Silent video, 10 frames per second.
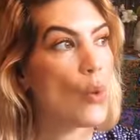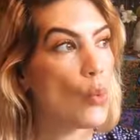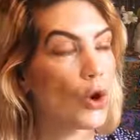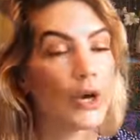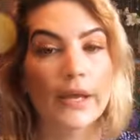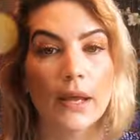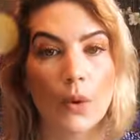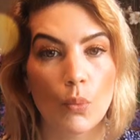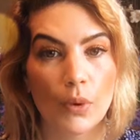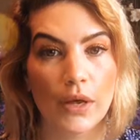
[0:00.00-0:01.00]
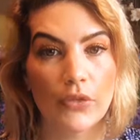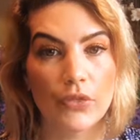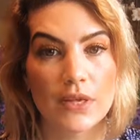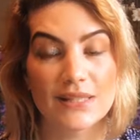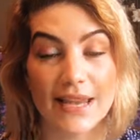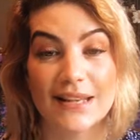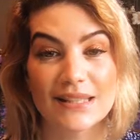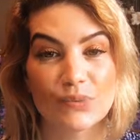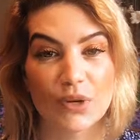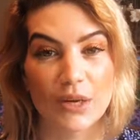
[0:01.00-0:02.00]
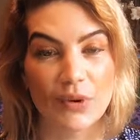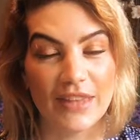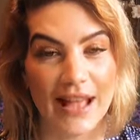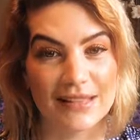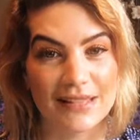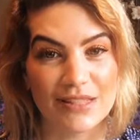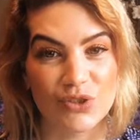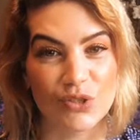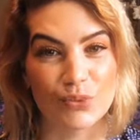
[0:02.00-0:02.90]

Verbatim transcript: working with saints, working with ancestors,